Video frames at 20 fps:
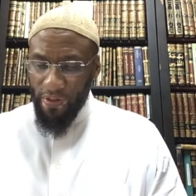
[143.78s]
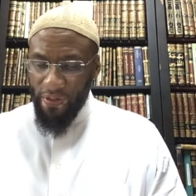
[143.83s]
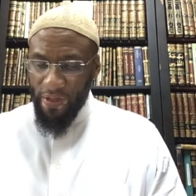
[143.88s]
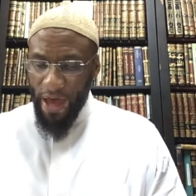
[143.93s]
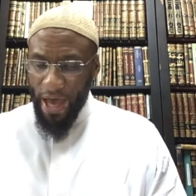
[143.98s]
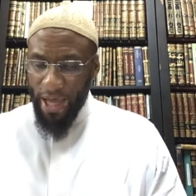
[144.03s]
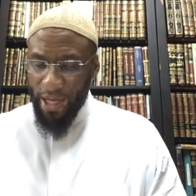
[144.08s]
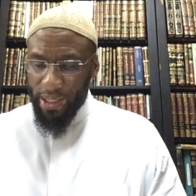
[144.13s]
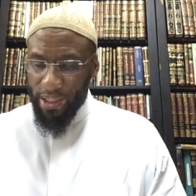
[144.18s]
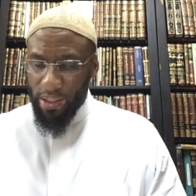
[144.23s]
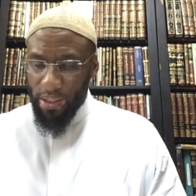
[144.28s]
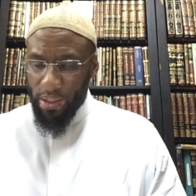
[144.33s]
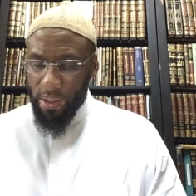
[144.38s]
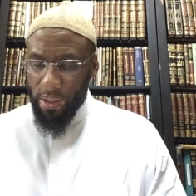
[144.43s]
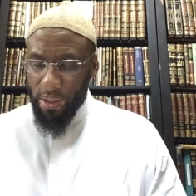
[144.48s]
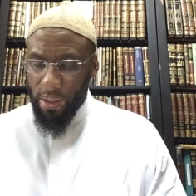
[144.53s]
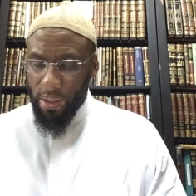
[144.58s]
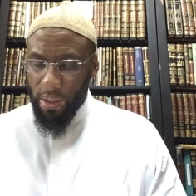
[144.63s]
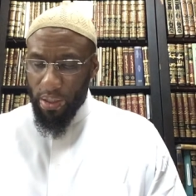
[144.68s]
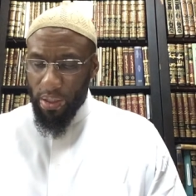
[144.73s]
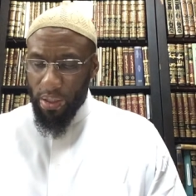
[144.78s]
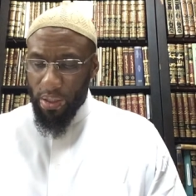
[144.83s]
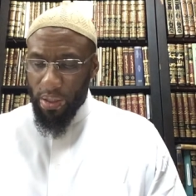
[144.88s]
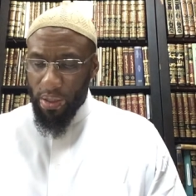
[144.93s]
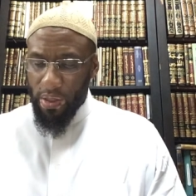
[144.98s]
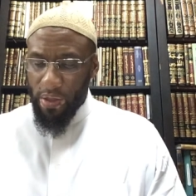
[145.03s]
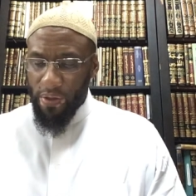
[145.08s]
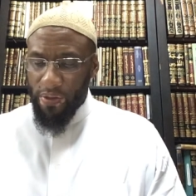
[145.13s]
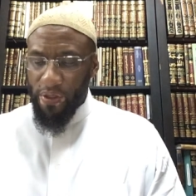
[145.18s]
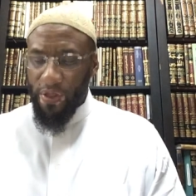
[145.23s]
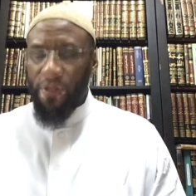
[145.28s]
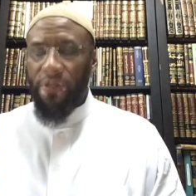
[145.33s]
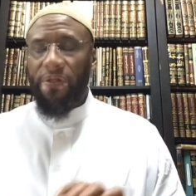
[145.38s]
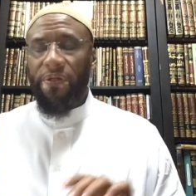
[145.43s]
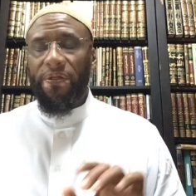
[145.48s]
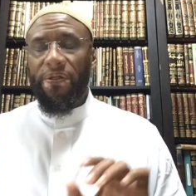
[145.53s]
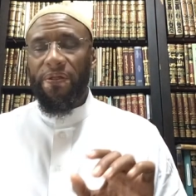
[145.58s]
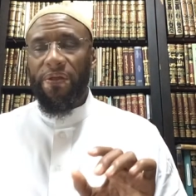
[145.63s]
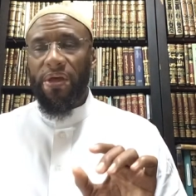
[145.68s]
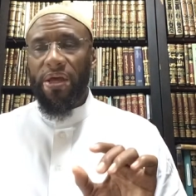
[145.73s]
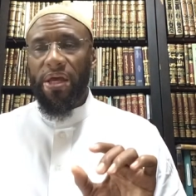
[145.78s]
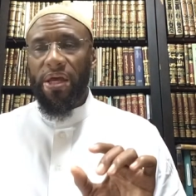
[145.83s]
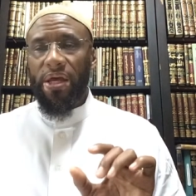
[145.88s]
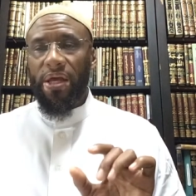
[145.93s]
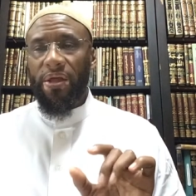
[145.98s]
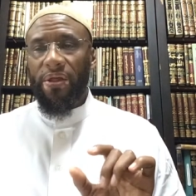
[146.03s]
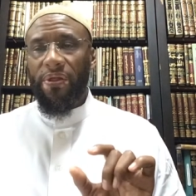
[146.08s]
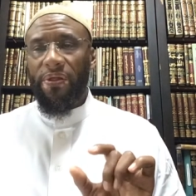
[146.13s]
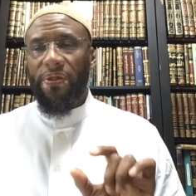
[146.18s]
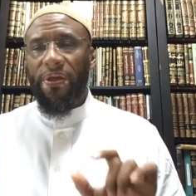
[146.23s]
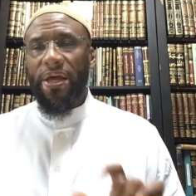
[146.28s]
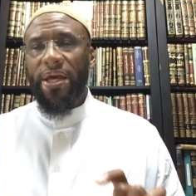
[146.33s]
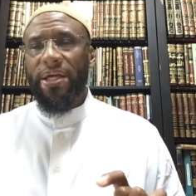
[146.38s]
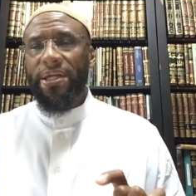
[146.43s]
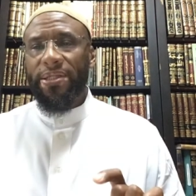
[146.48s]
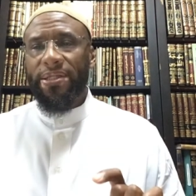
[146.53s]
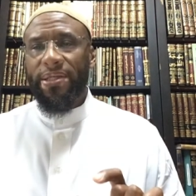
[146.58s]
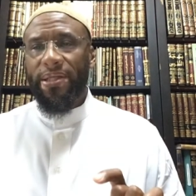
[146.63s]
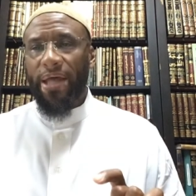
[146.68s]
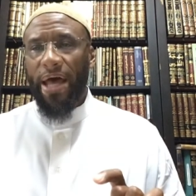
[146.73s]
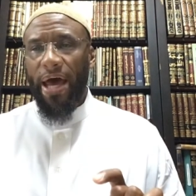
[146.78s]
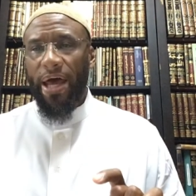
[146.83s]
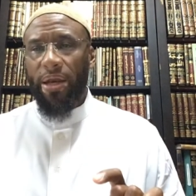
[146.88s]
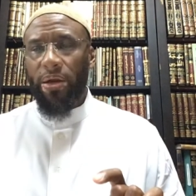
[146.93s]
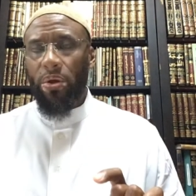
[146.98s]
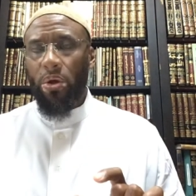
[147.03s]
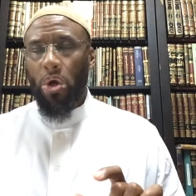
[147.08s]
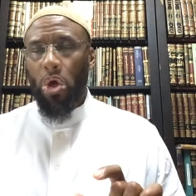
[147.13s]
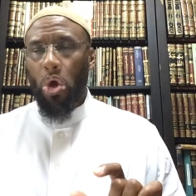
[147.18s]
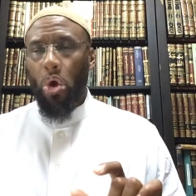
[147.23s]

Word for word: that the, the things that